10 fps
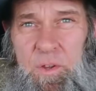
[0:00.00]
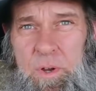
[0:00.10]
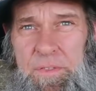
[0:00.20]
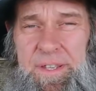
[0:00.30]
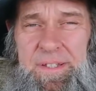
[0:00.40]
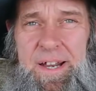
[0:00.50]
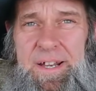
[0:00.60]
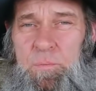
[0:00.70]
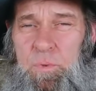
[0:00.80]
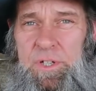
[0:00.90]
Now, the one thing that I
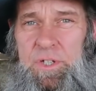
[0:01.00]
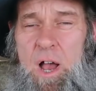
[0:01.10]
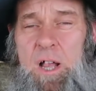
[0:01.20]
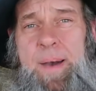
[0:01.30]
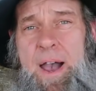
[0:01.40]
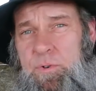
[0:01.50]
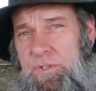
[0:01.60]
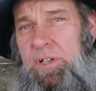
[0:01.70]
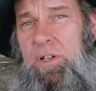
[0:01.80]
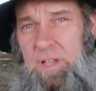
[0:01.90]
didn't really talk about
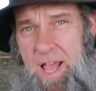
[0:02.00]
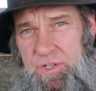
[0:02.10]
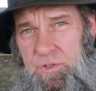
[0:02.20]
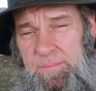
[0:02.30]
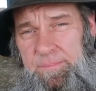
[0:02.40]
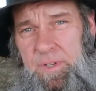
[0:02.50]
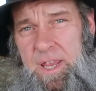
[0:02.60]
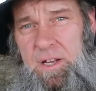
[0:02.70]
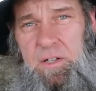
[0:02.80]
was the colostrum, okay?